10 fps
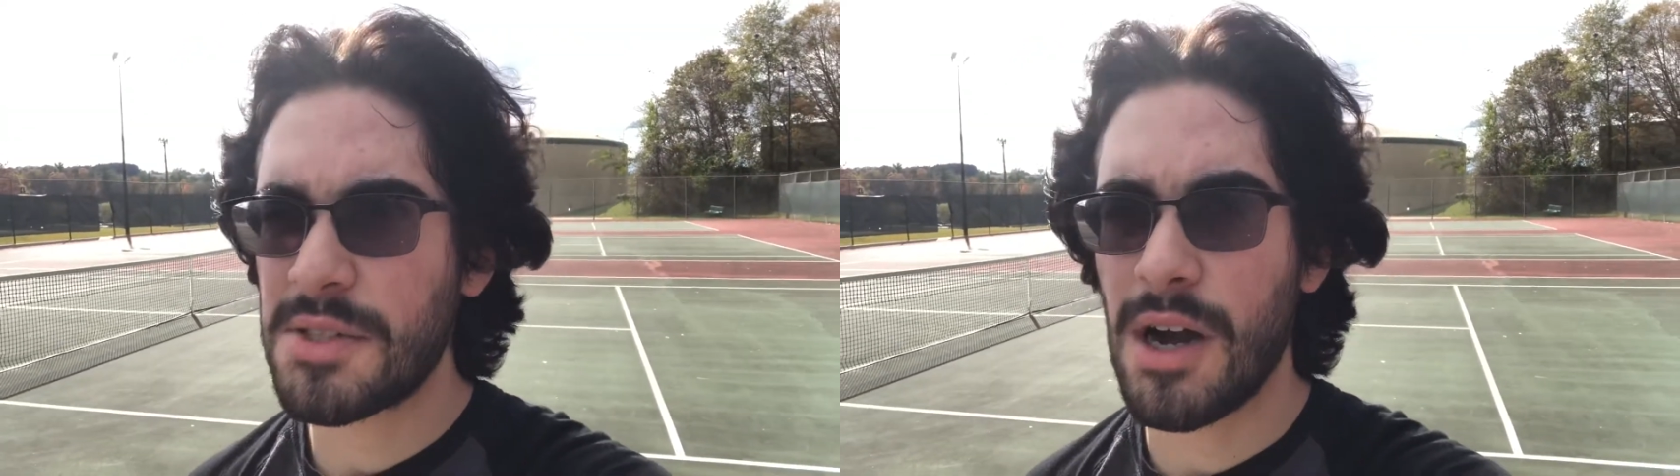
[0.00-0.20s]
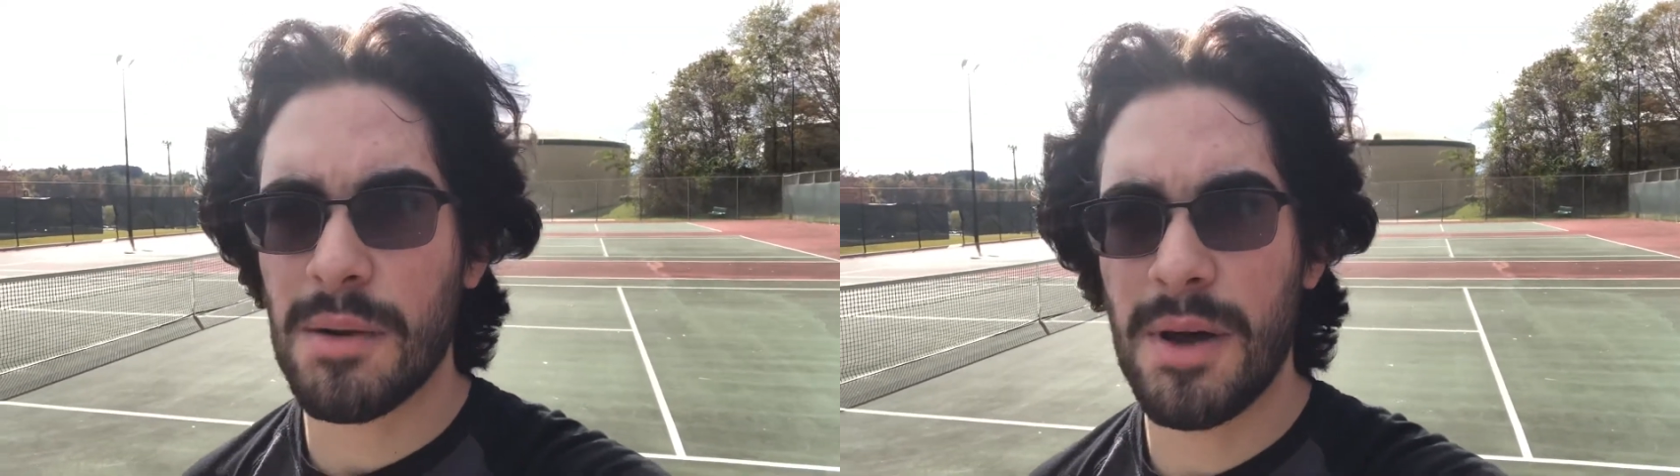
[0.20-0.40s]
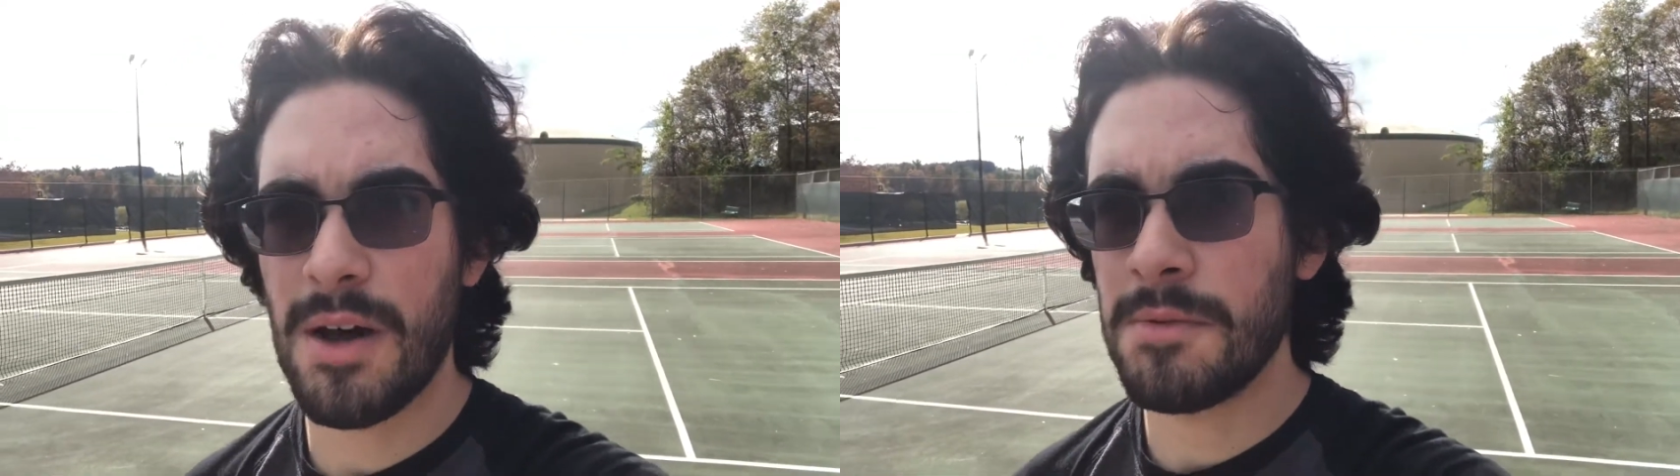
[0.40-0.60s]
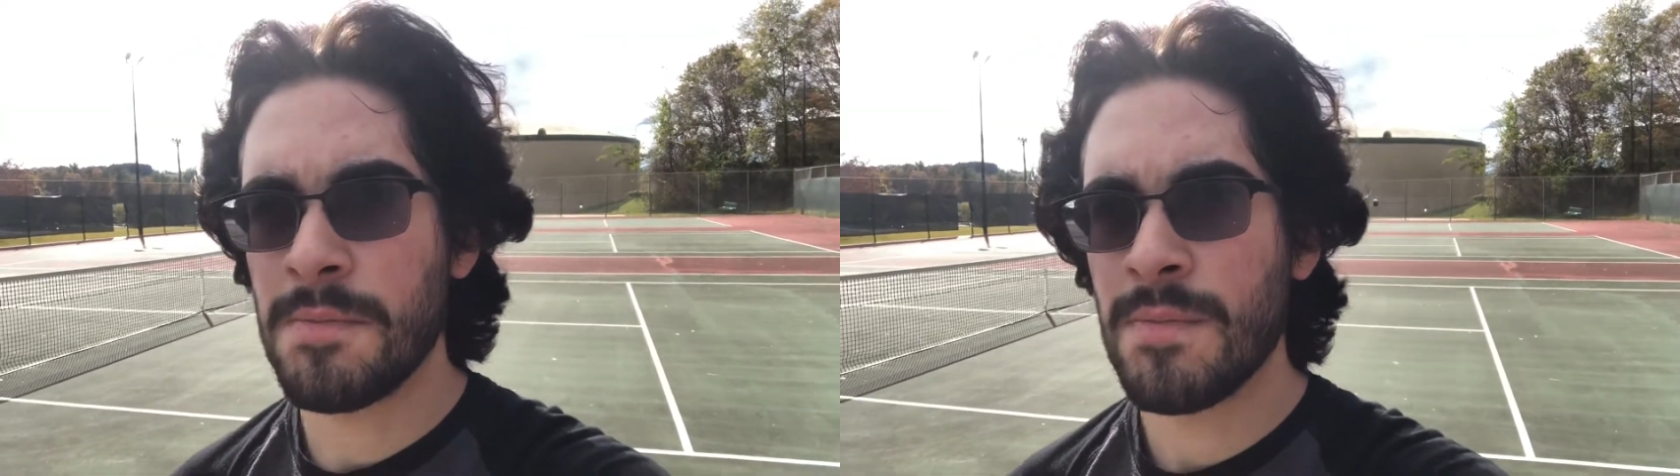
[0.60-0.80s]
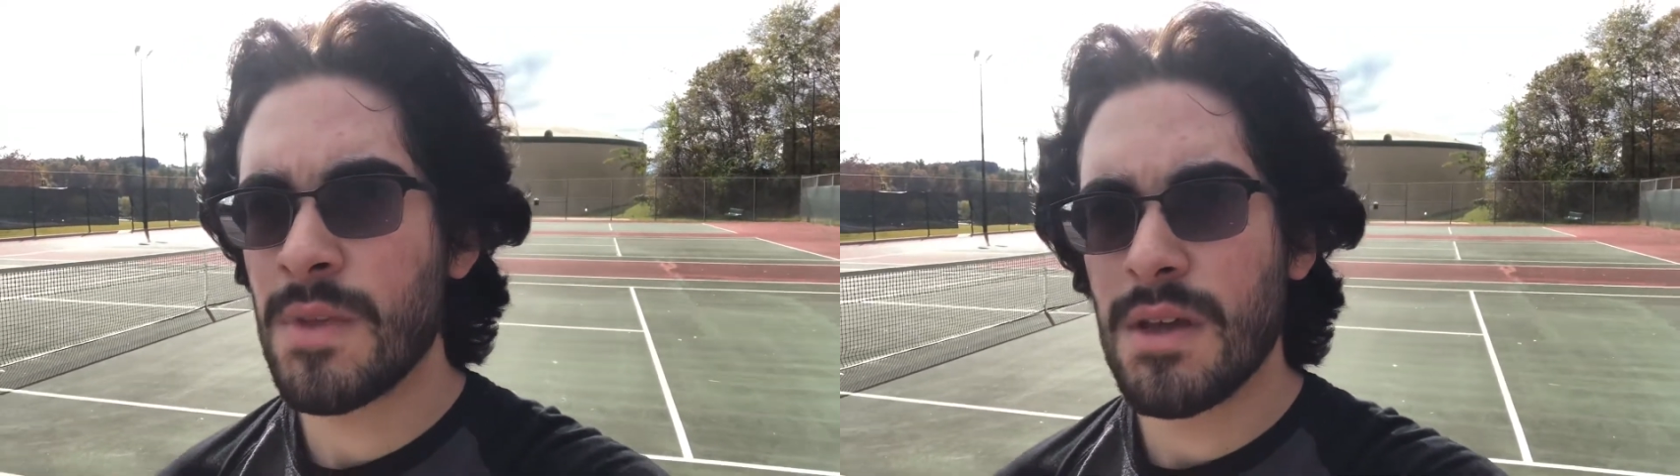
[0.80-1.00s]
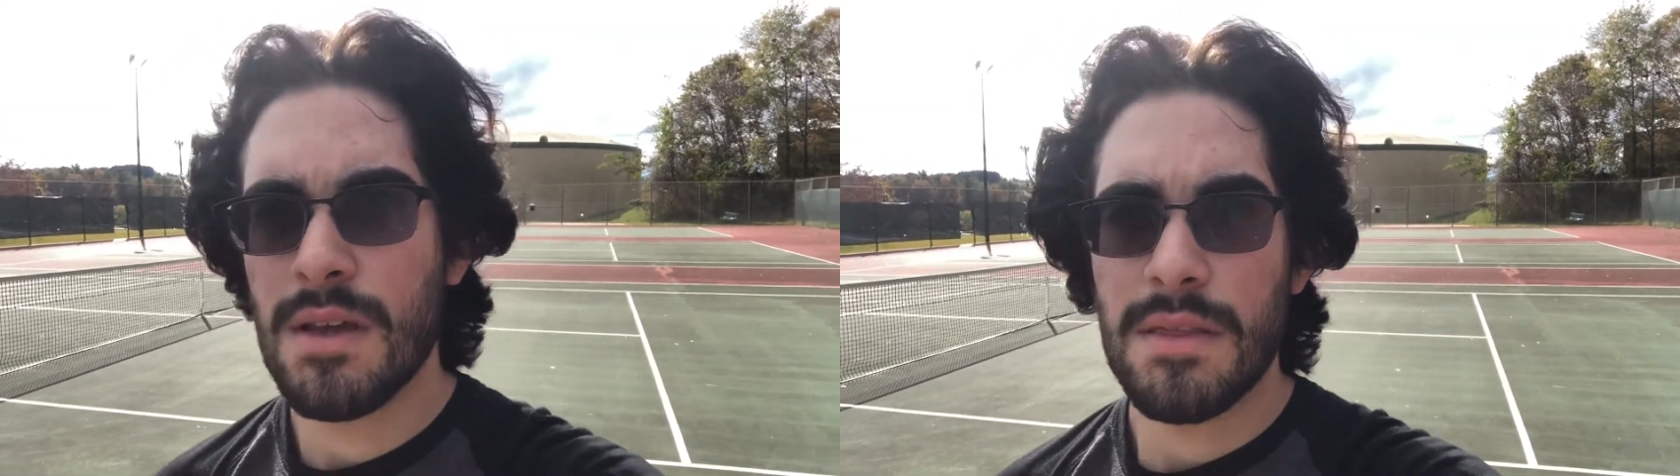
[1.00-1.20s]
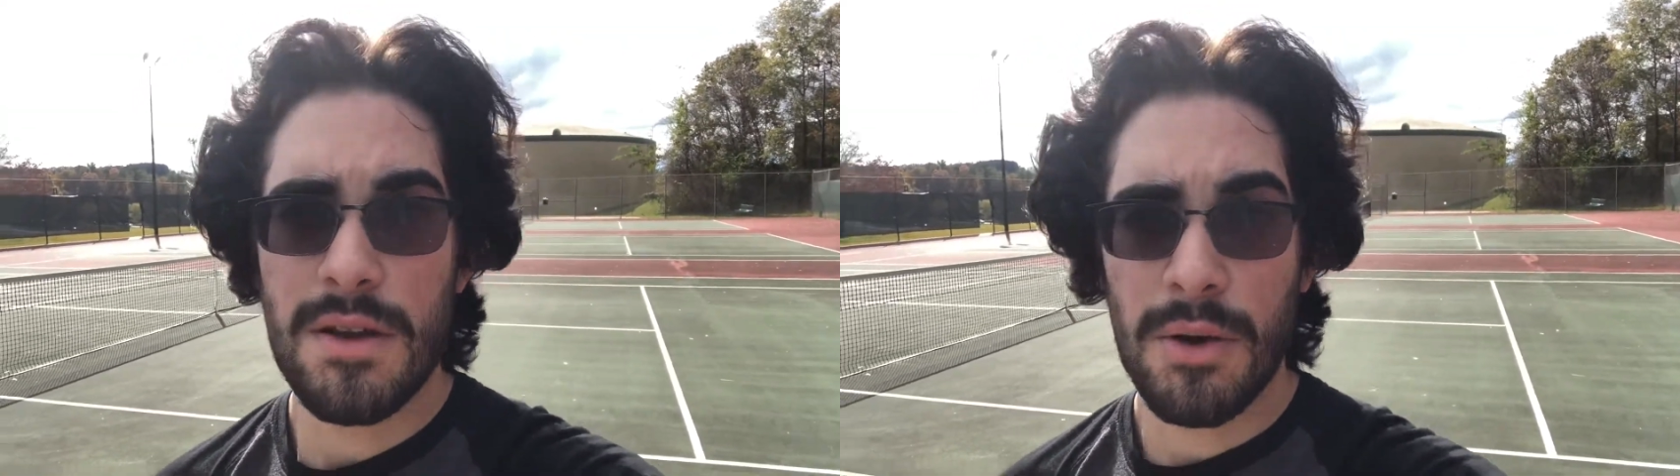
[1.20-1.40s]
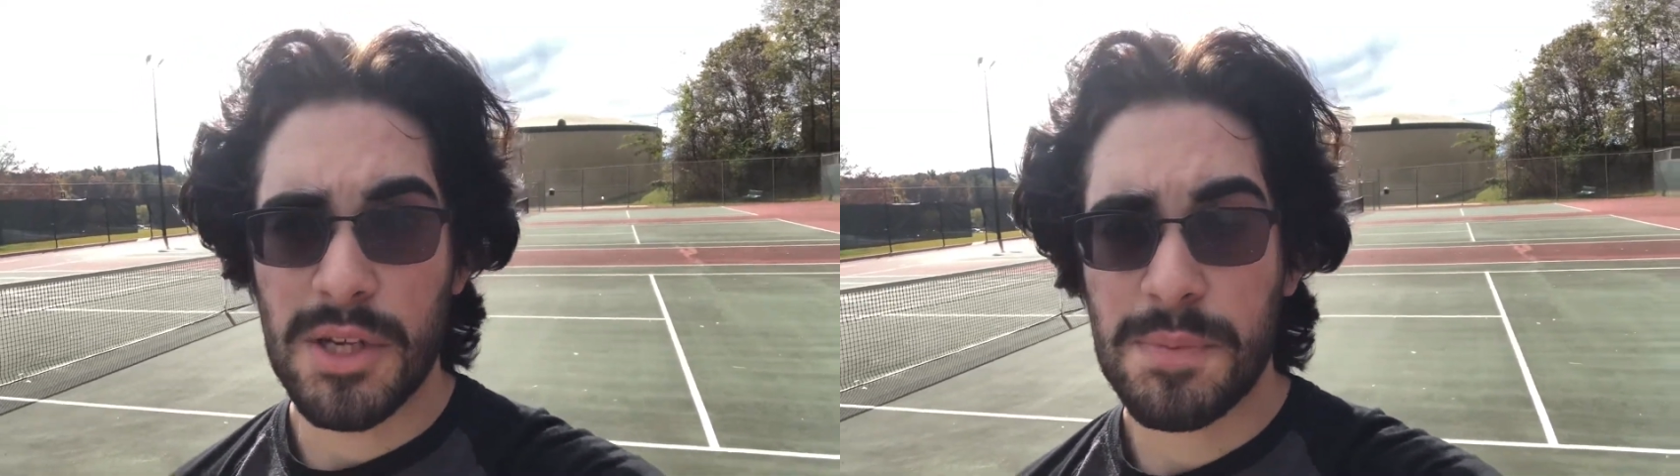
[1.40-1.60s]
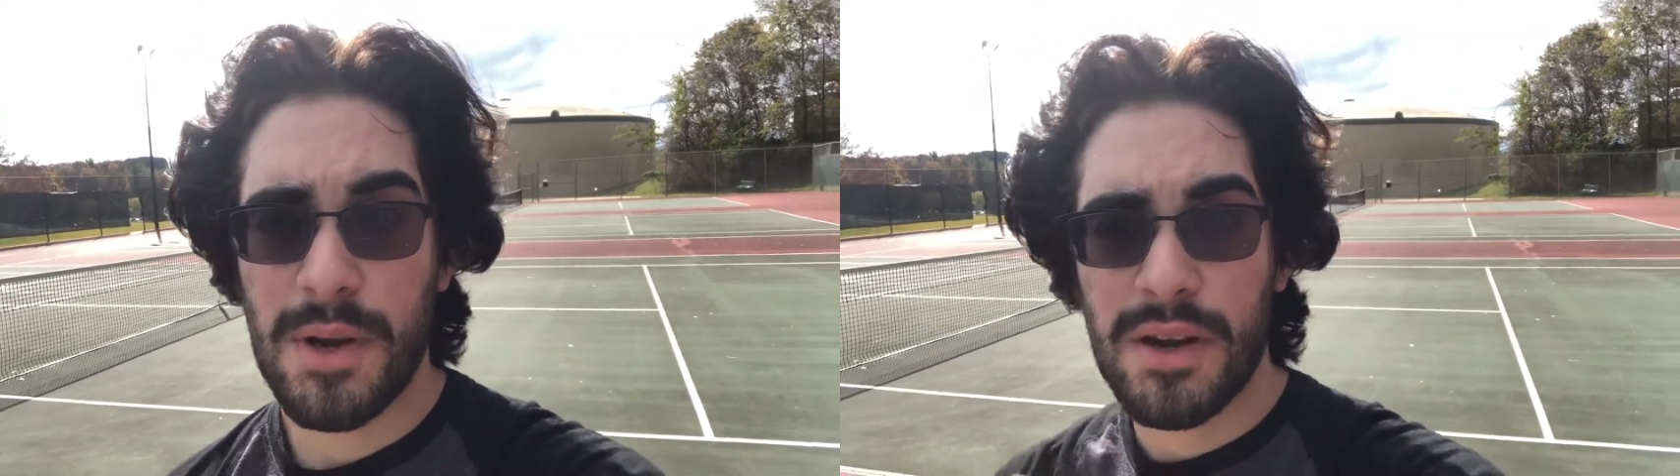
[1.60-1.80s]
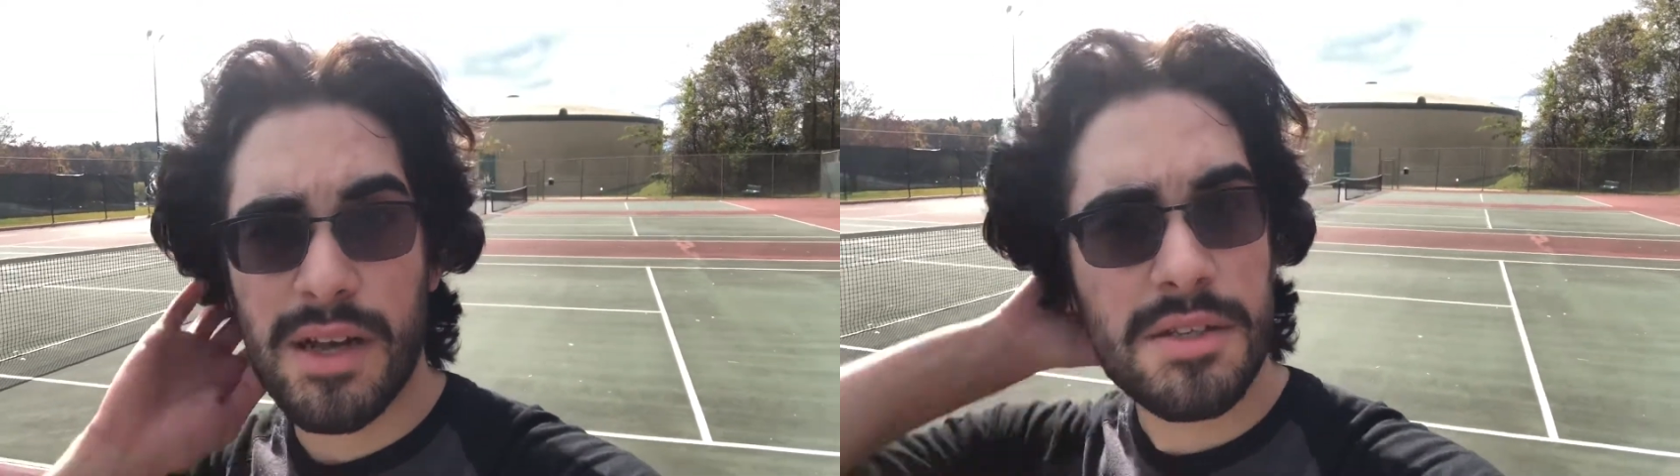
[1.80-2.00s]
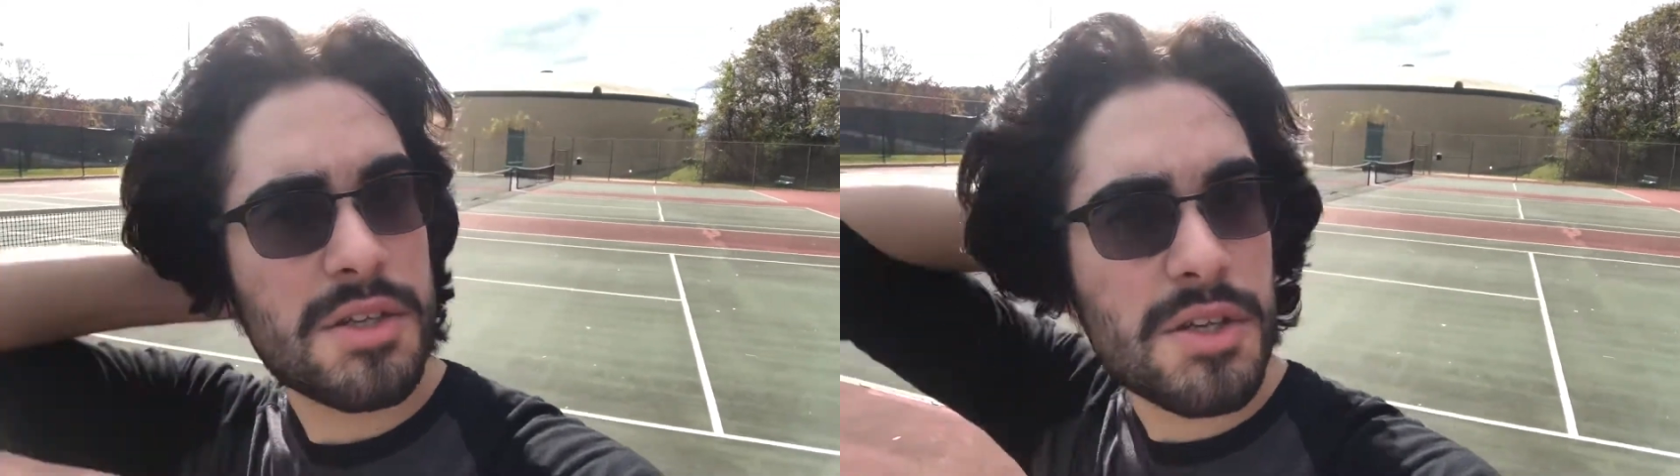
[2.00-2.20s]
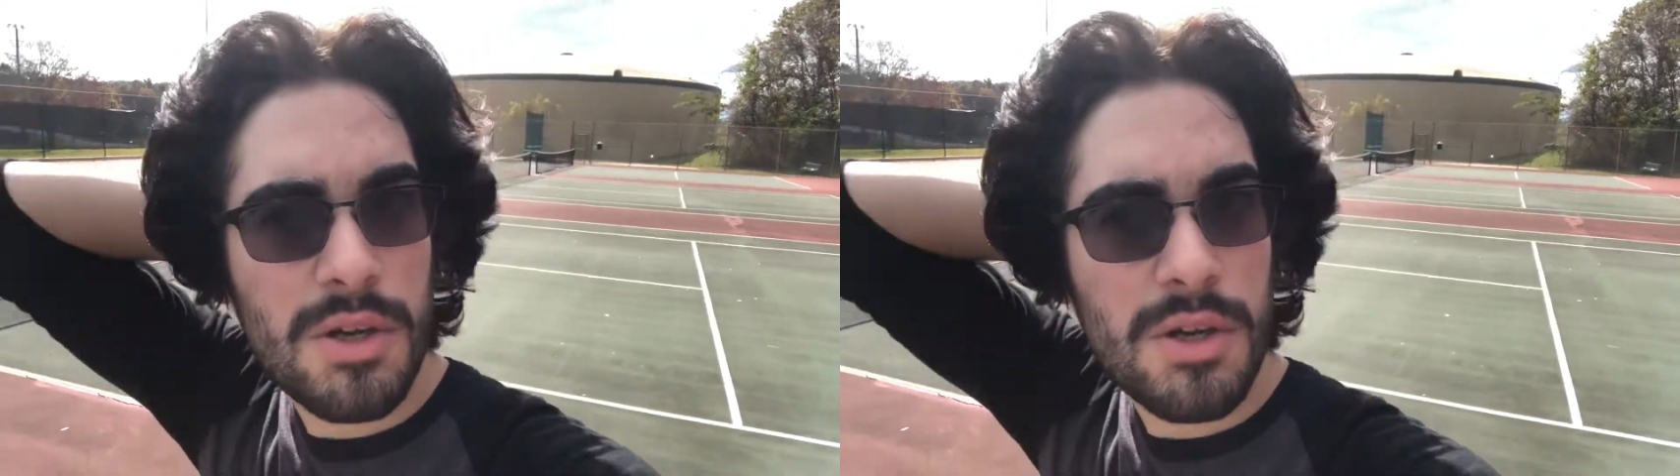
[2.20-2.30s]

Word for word: talk about their own experience